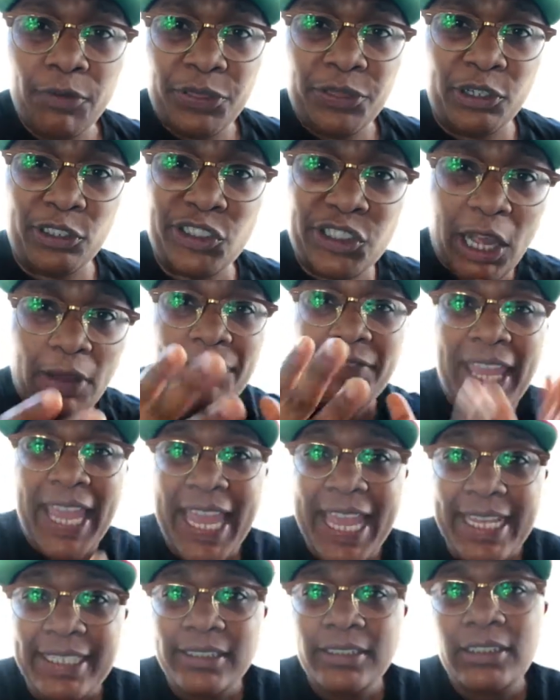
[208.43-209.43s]
with yourself
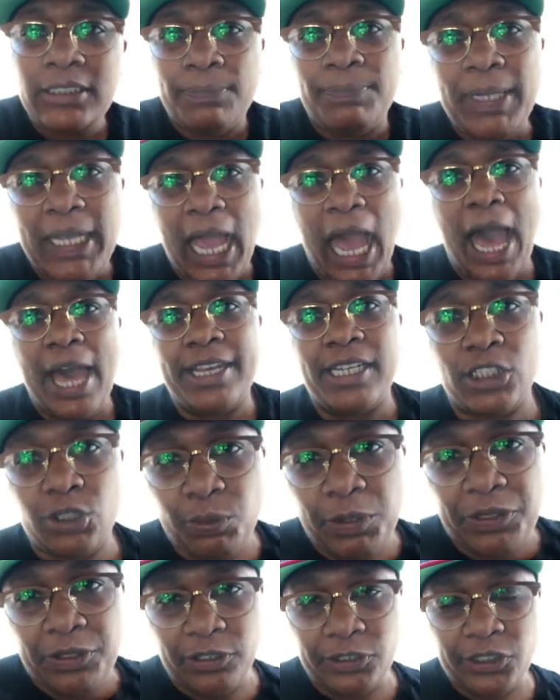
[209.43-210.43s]
is to be honest
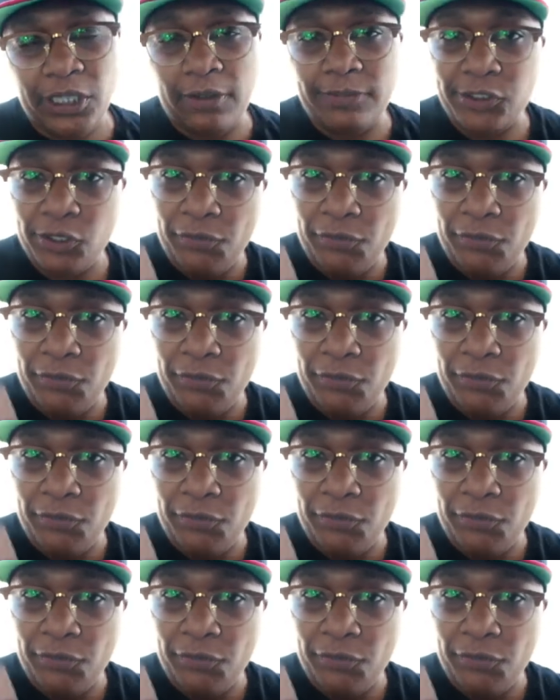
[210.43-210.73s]
with yourself.